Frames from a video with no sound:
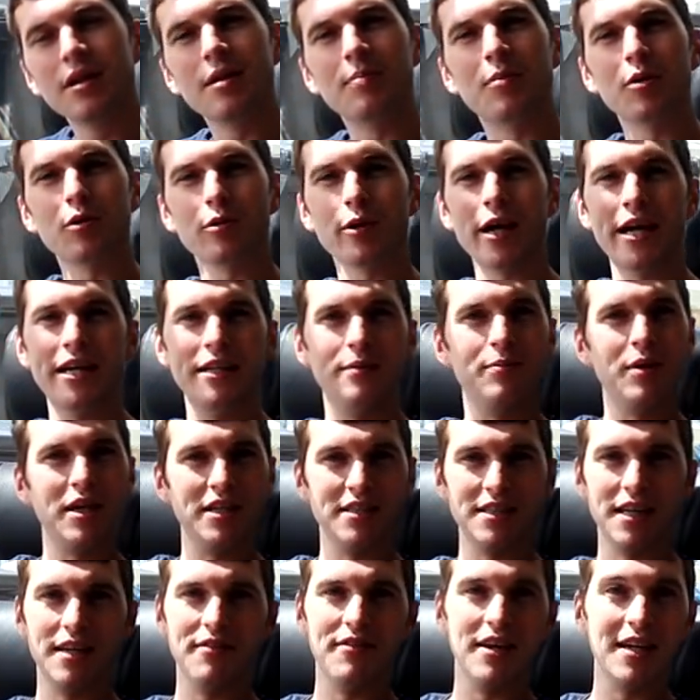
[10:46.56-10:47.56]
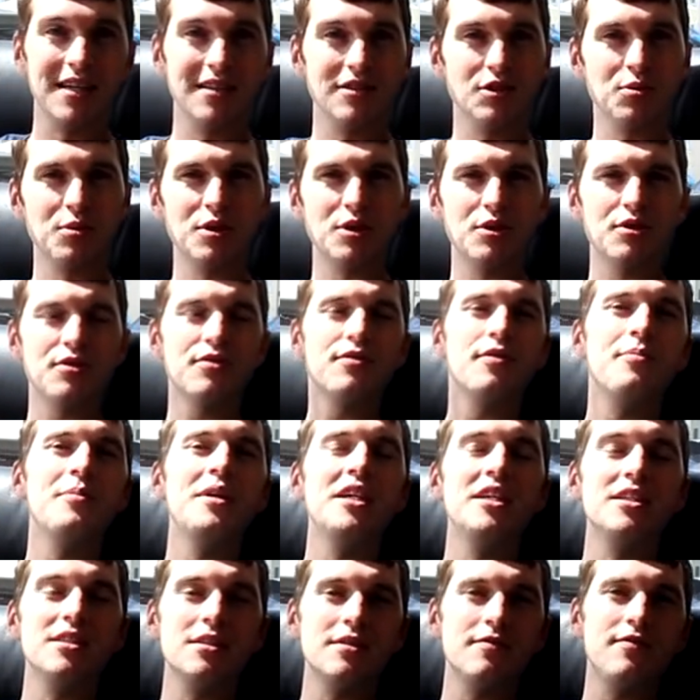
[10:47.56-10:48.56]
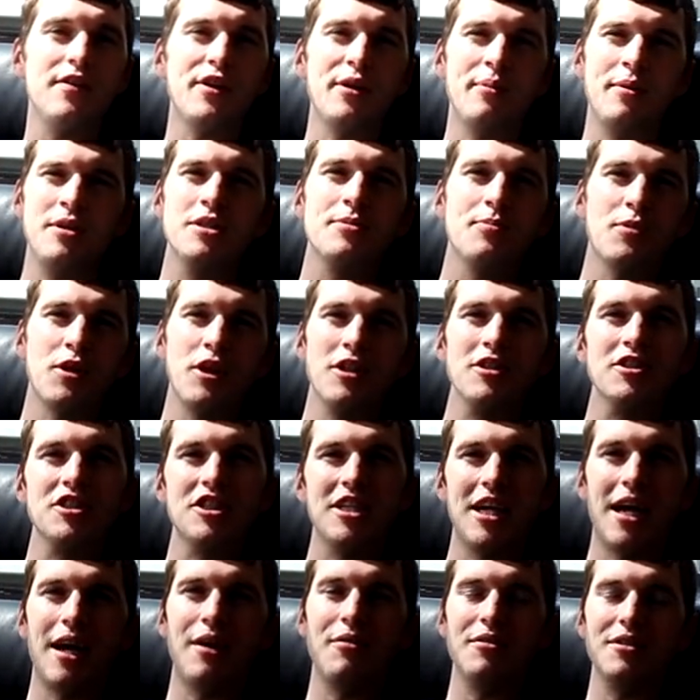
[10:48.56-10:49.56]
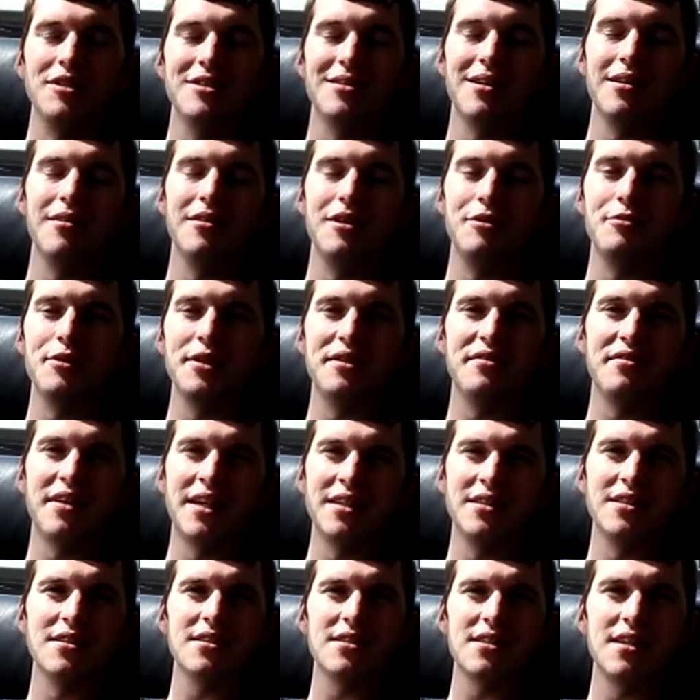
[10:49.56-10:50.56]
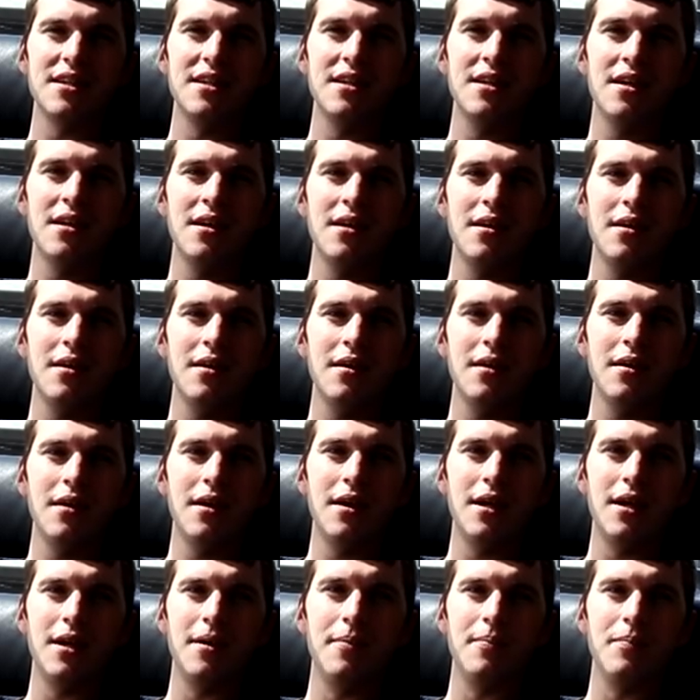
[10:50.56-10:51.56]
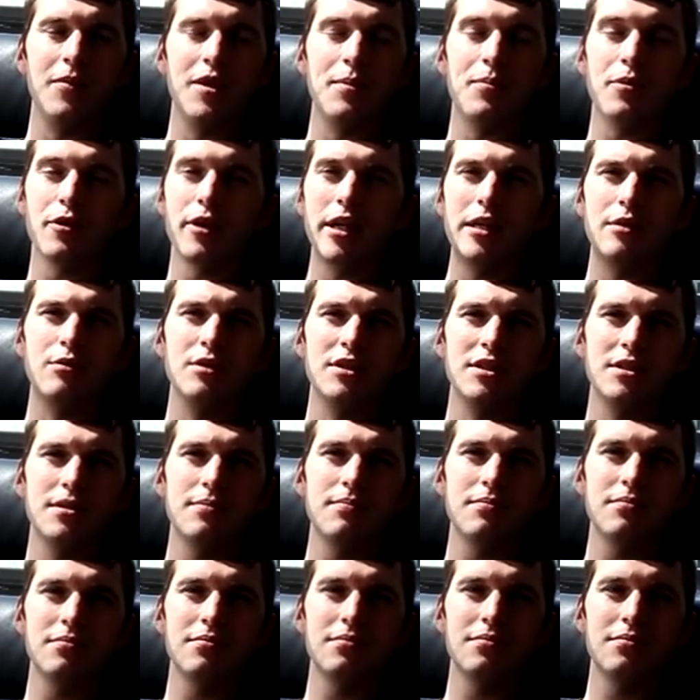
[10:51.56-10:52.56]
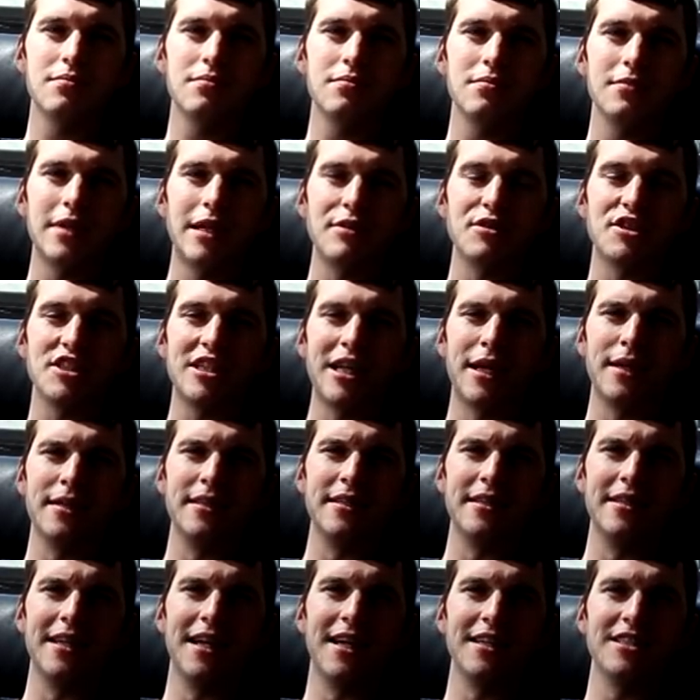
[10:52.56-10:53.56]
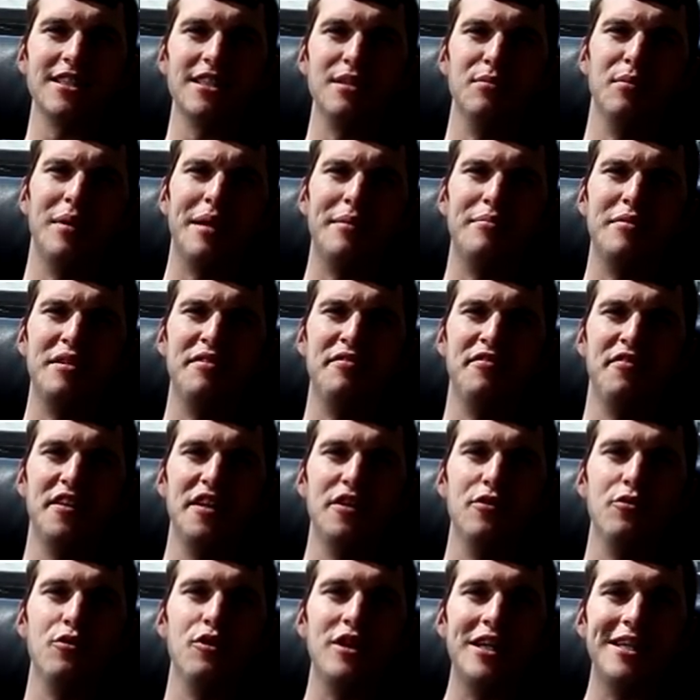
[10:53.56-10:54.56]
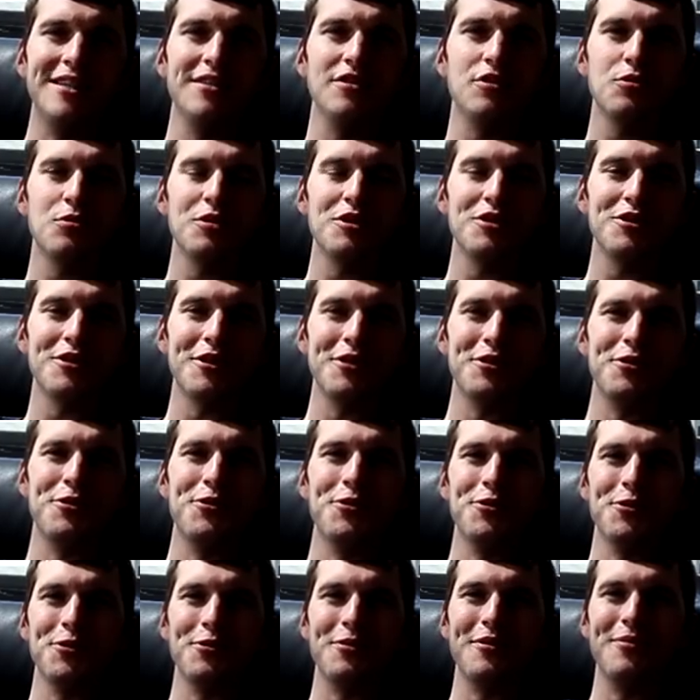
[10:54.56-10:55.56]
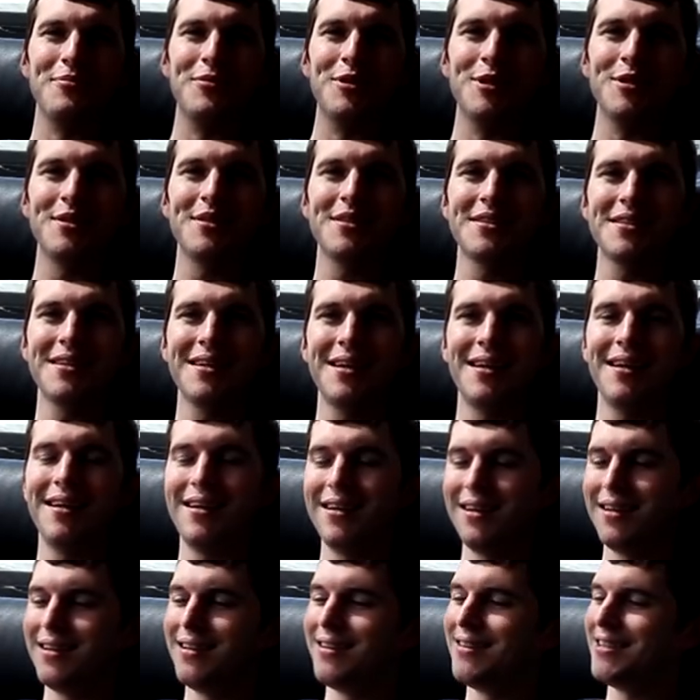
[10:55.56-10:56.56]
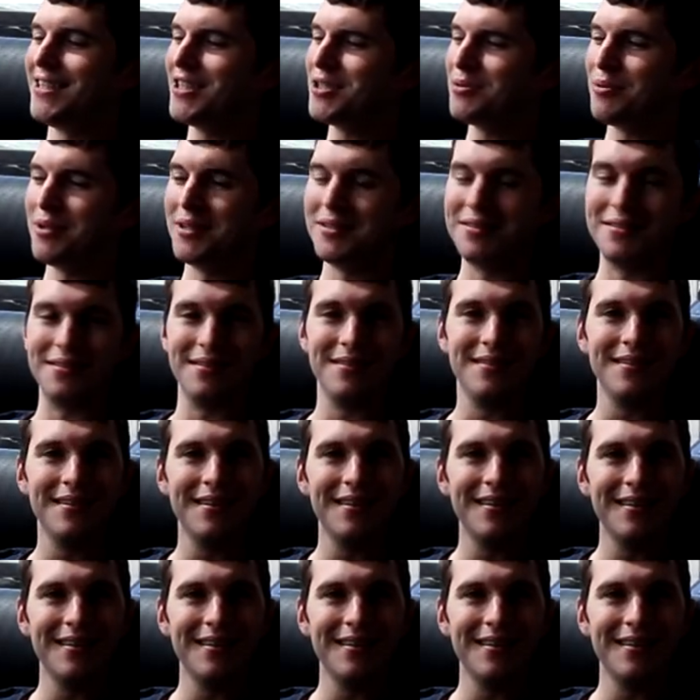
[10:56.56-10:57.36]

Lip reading: The Parade by Dave Eggers, which for me is very much branching out as I only read fantasy. The Parade was outstanding and actually made me feel things, which is unusual in books. This one,